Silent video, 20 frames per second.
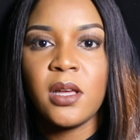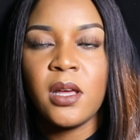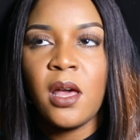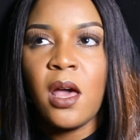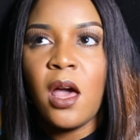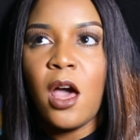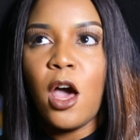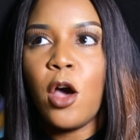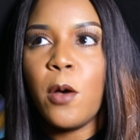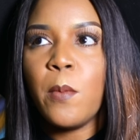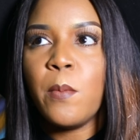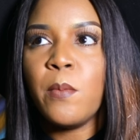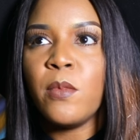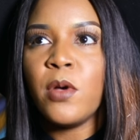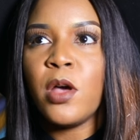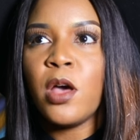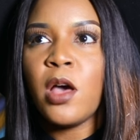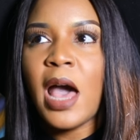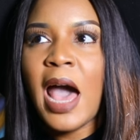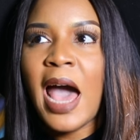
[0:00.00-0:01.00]
Um,
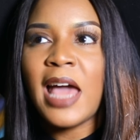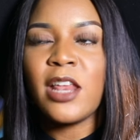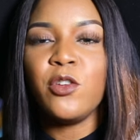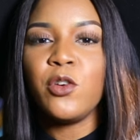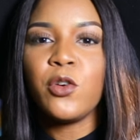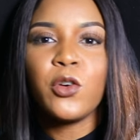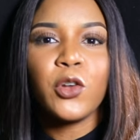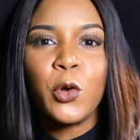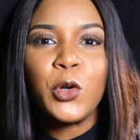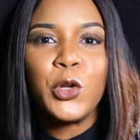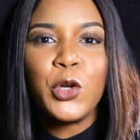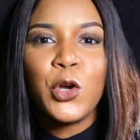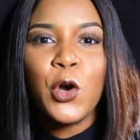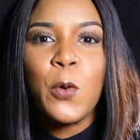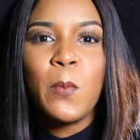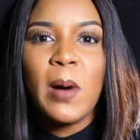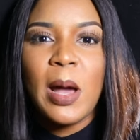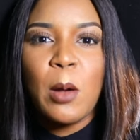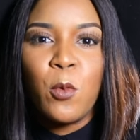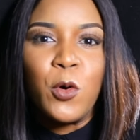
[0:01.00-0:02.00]
and you can only go
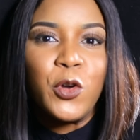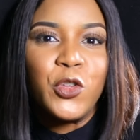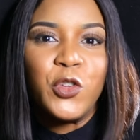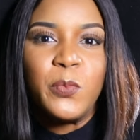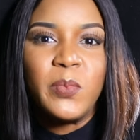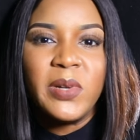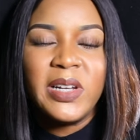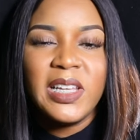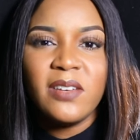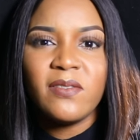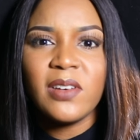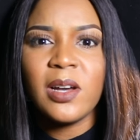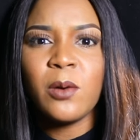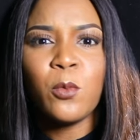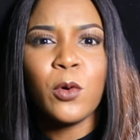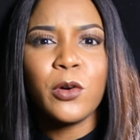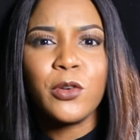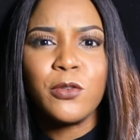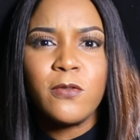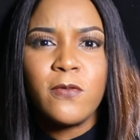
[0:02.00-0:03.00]
by what you believe and
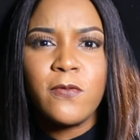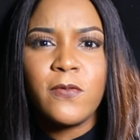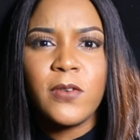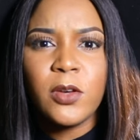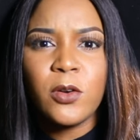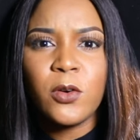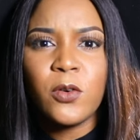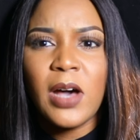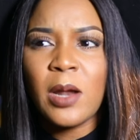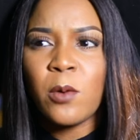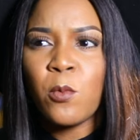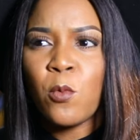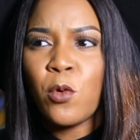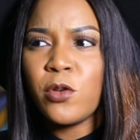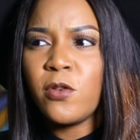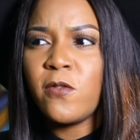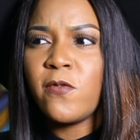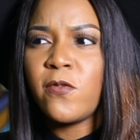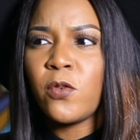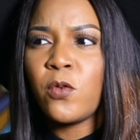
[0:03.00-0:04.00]
what you feel and what
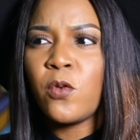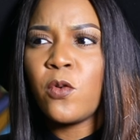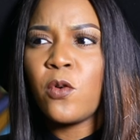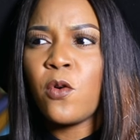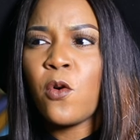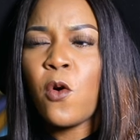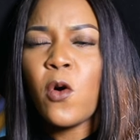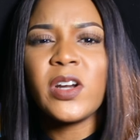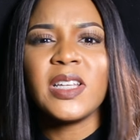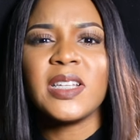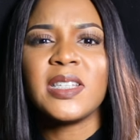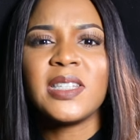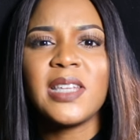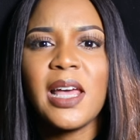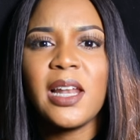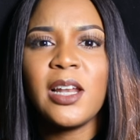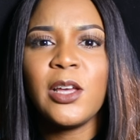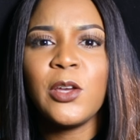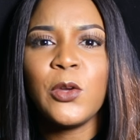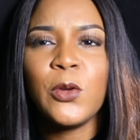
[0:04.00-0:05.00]
you feel God is
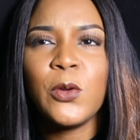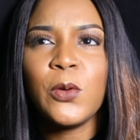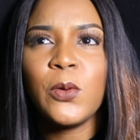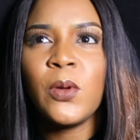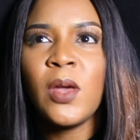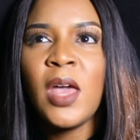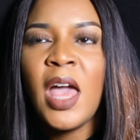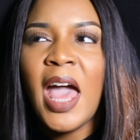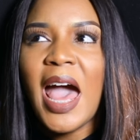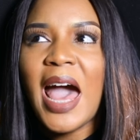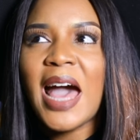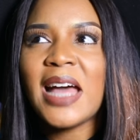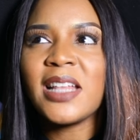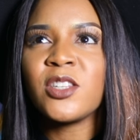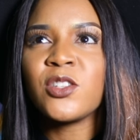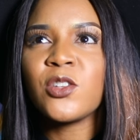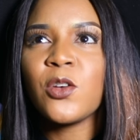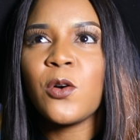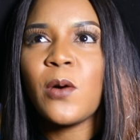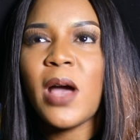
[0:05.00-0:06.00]
telling you. And
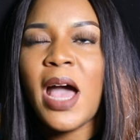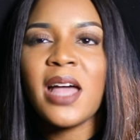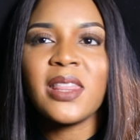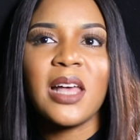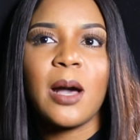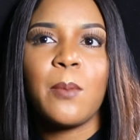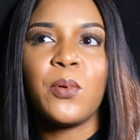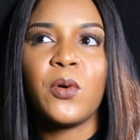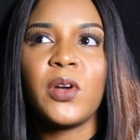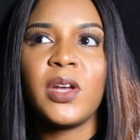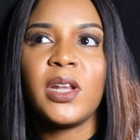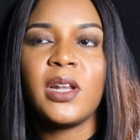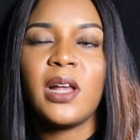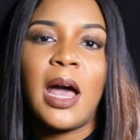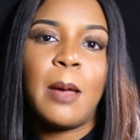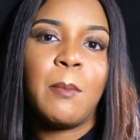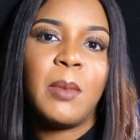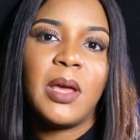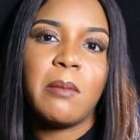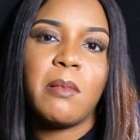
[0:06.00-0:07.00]
so at that point,
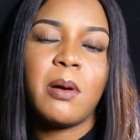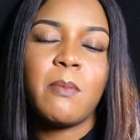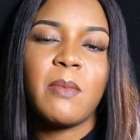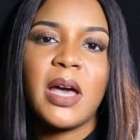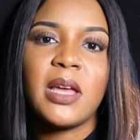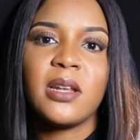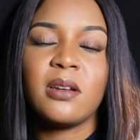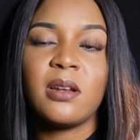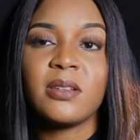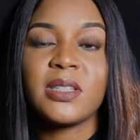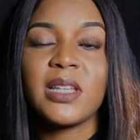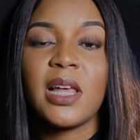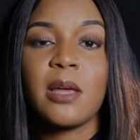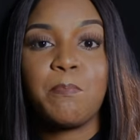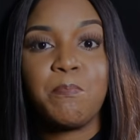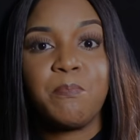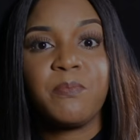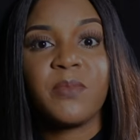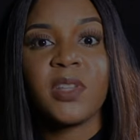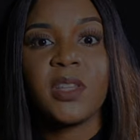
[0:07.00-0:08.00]
I made up my mind and I was like,
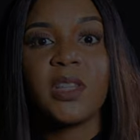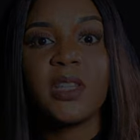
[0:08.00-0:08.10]
this